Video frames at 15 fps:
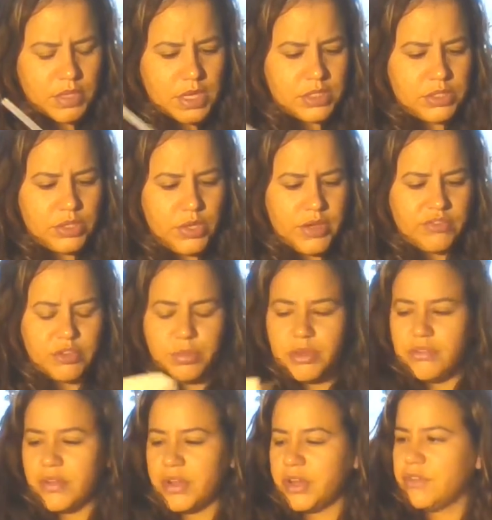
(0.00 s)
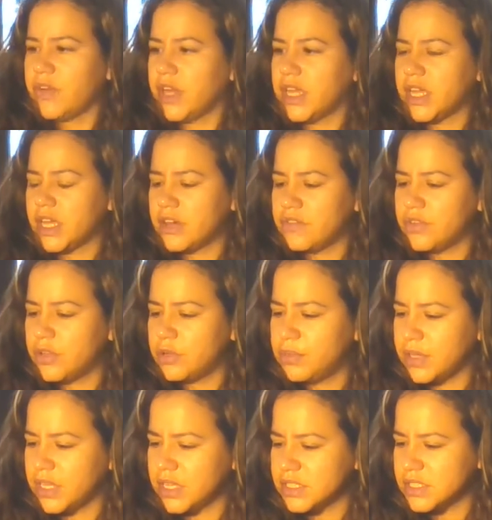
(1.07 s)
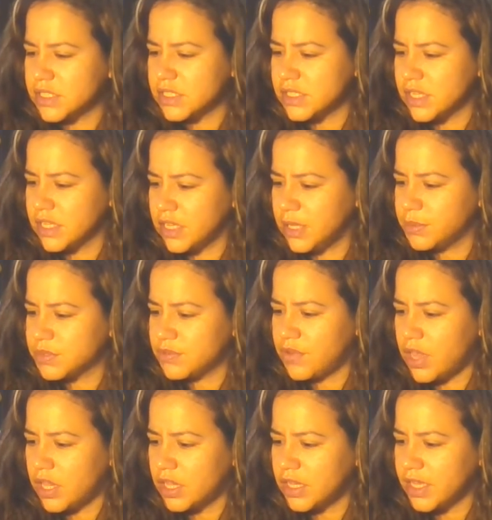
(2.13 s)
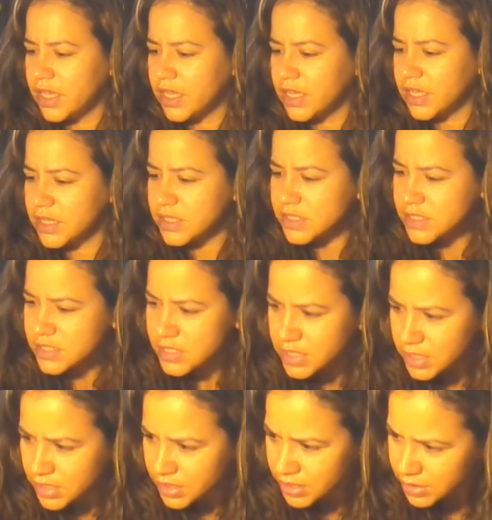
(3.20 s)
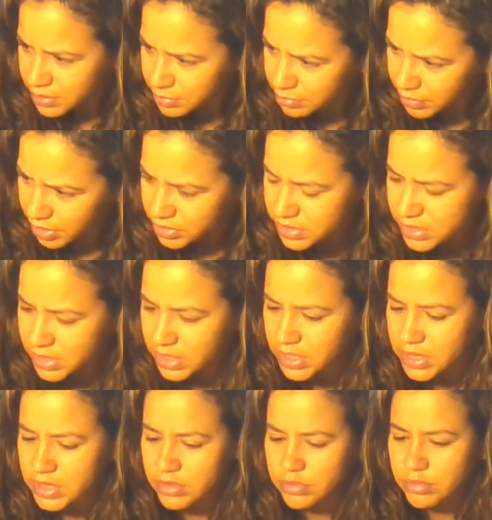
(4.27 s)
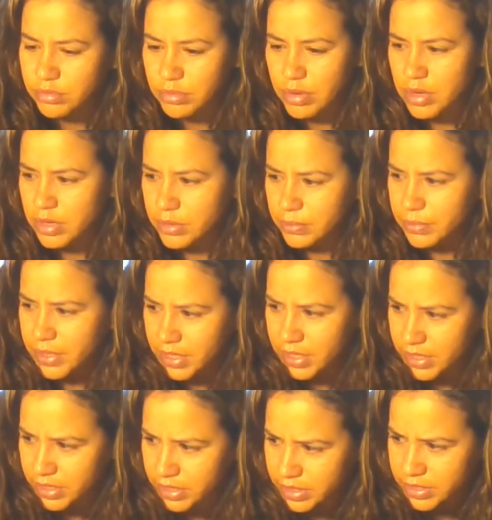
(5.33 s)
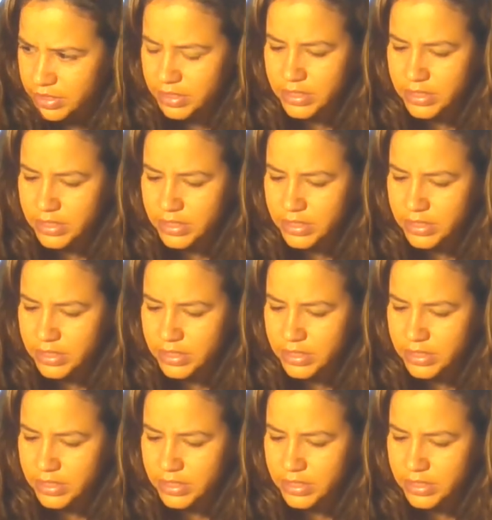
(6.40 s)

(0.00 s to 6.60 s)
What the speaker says: I do have to be very, very careful because this thing keeps falling and it's melting the wrong way.